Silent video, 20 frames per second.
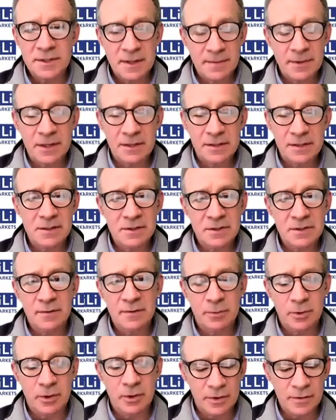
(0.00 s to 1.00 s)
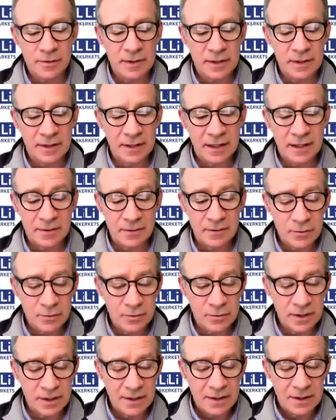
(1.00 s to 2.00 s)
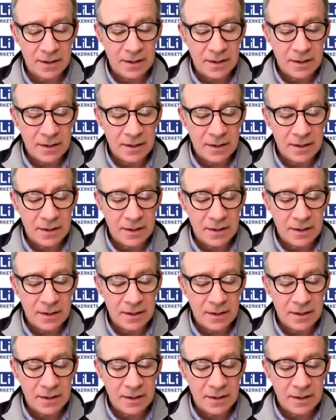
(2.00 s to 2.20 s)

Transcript: the marginal cost of production in the industry.